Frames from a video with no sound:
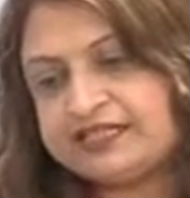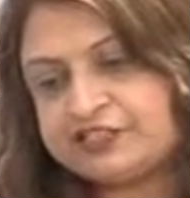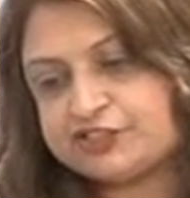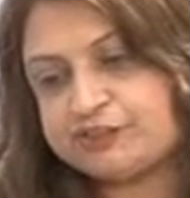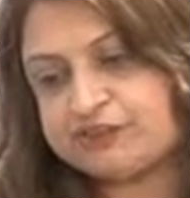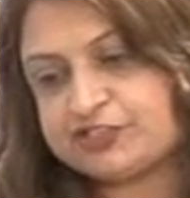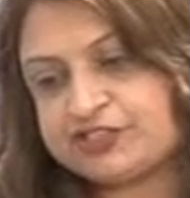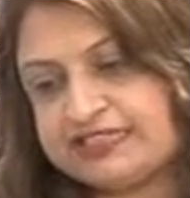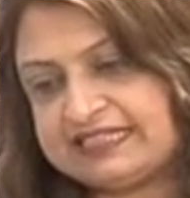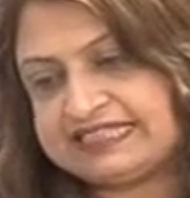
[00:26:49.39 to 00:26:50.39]

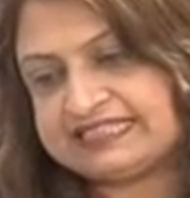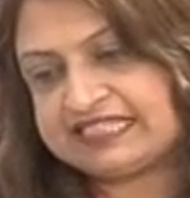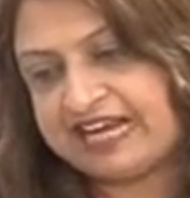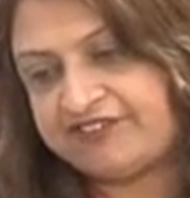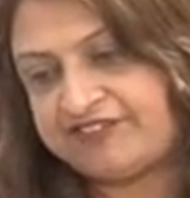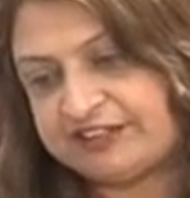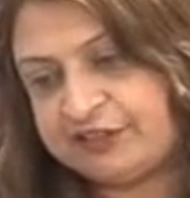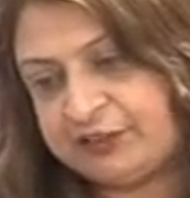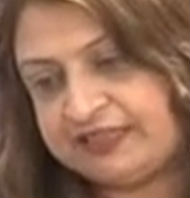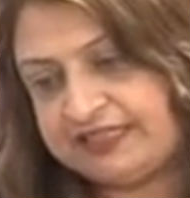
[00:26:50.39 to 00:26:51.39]
distribution list and
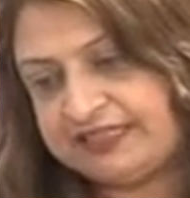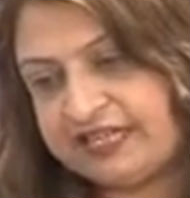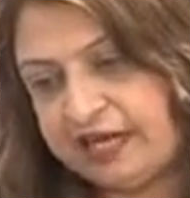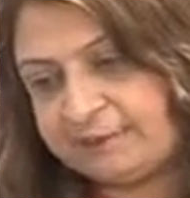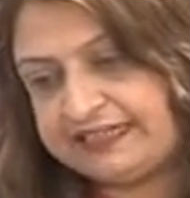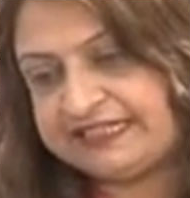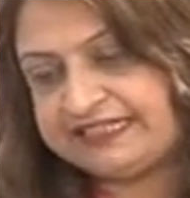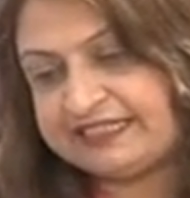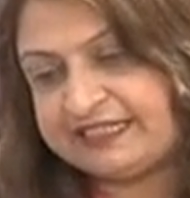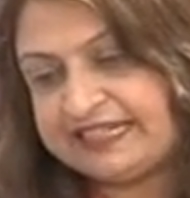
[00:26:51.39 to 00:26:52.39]
regularly
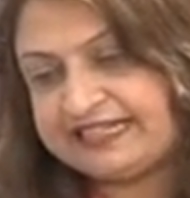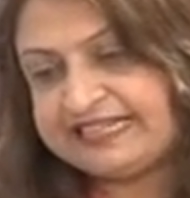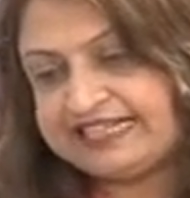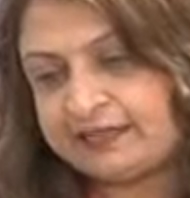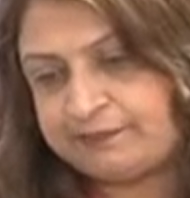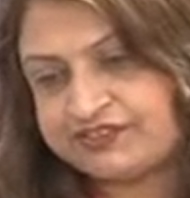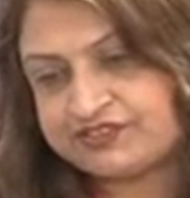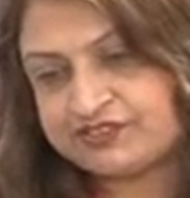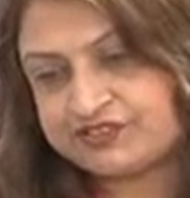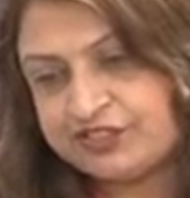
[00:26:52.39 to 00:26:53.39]
updating
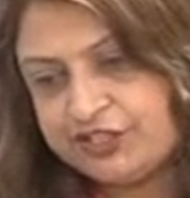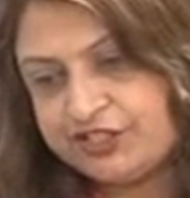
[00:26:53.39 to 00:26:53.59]
databases.